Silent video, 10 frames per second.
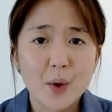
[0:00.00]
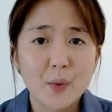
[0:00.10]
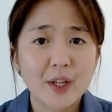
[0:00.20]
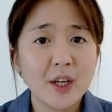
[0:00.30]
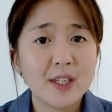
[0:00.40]

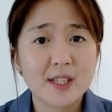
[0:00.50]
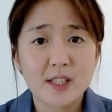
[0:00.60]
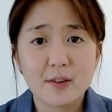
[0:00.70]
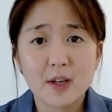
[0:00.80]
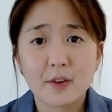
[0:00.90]
We are not
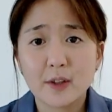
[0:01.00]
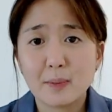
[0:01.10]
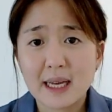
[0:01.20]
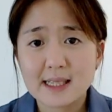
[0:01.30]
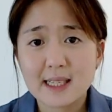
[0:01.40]
deserving of the
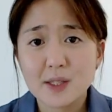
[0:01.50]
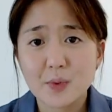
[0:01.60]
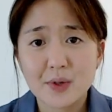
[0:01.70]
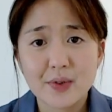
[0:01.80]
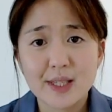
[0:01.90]
blessings
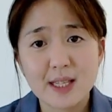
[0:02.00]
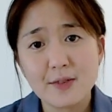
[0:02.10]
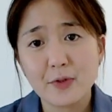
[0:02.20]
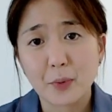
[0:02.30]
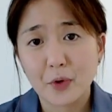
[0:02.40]
we receive
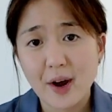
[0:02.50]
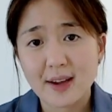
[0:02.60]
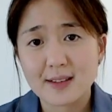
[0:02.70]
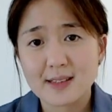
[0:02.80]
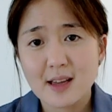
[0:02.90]
from
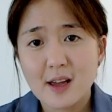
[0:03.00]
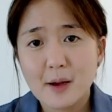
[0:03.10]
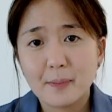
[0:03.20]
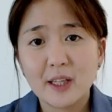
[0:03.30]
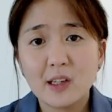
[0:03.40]
Christ.
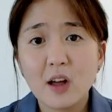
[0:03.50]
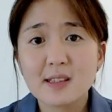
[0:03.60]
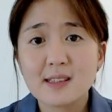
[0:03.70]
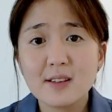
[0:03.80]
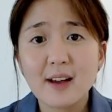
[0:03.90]
But the Lord
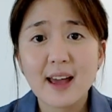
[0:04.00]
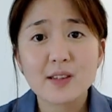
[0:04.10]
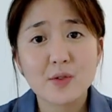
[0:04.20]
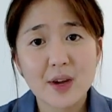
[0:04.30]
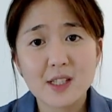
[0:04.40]
still
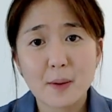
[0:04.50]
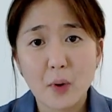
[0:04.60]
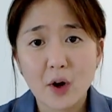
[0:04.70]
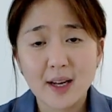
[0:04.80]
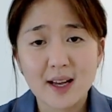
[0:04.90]
adds grace
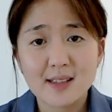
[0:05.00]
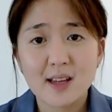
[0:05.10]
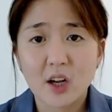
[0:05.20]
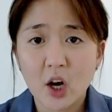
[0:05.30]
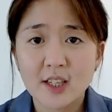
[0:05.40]
upon us
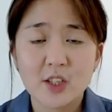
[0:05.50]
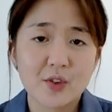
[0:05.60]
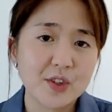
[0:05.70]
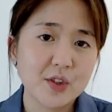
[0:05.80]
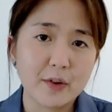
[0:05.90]
according to
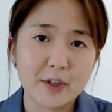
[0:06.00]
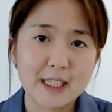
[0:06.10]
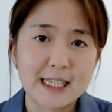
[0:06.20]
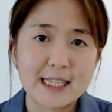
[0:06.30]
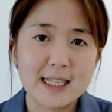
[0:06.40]
his
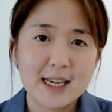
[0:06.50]
sovereignty.